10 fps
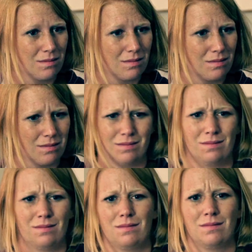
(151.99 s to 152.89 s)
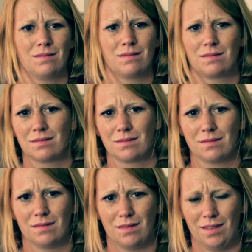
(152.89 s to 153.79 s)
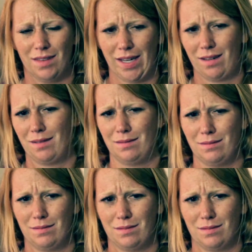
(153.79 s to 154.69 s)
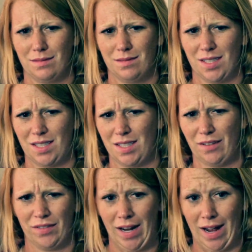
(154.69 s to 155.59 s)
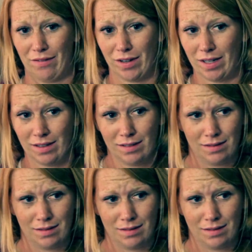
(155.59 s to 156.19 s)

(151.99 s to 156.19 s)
in Rwanda? Like the stuff in Africa?